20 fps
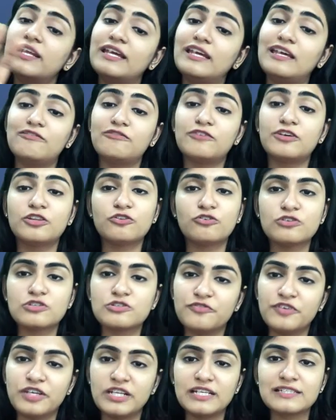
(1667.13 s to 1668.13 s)
even though, so
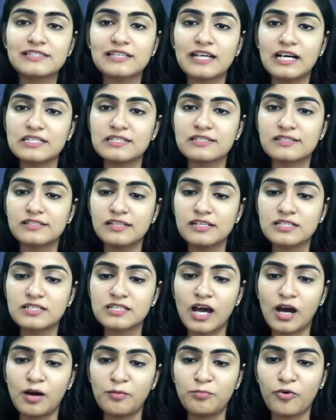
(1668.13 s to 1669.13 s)
we discussed this
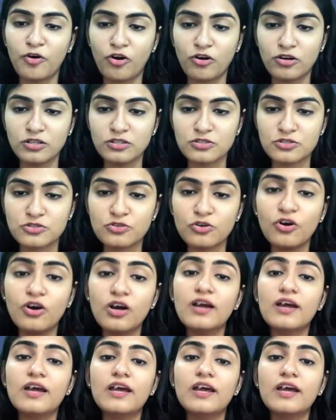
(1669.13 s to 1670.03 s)
up also,